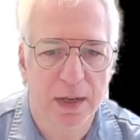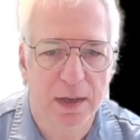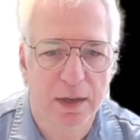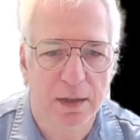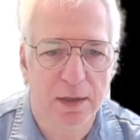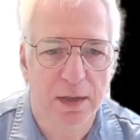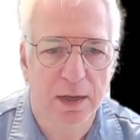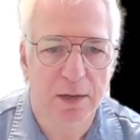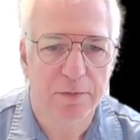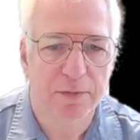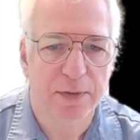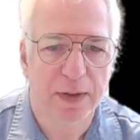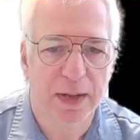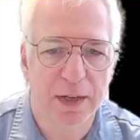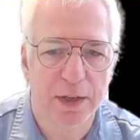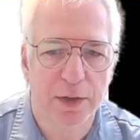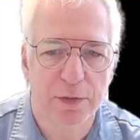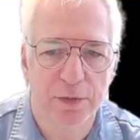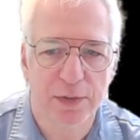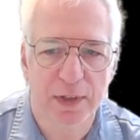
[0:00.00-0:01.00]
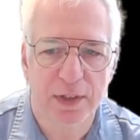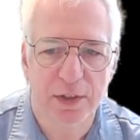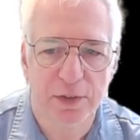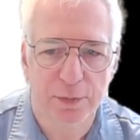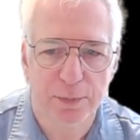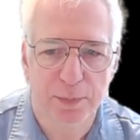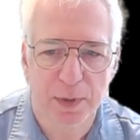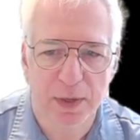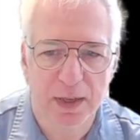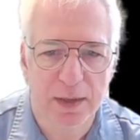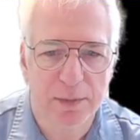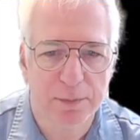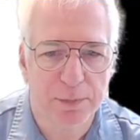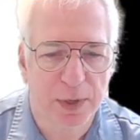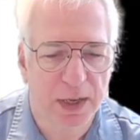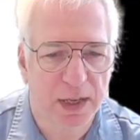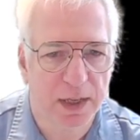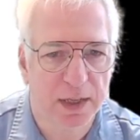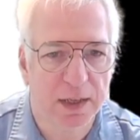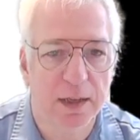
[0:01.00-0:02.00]
a lot of values that you're splitting
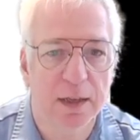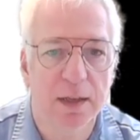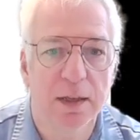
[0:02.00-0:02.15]
by.